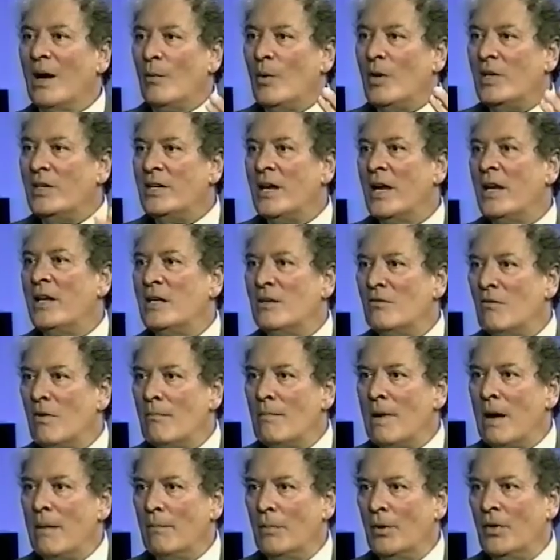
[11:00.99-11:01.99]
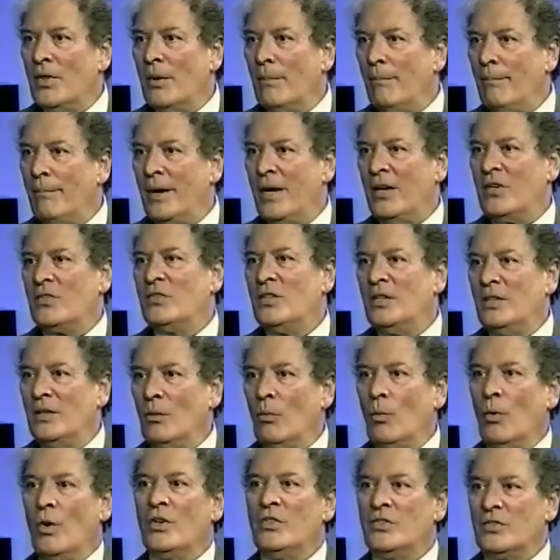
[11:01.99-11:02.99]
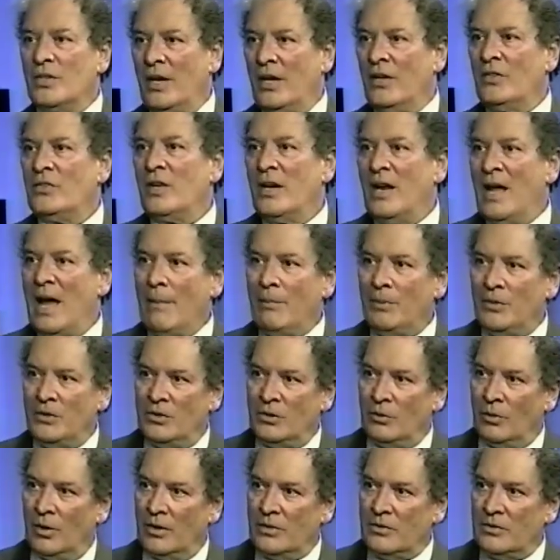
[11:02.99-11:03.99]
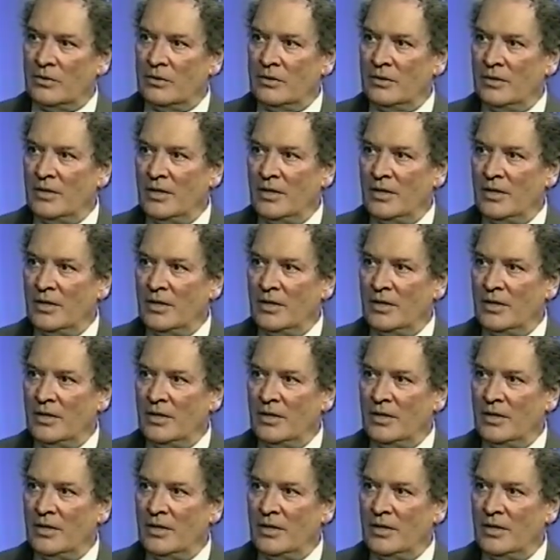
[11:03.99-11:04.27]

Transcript: we tend to remember the best and the worst things that happen to us.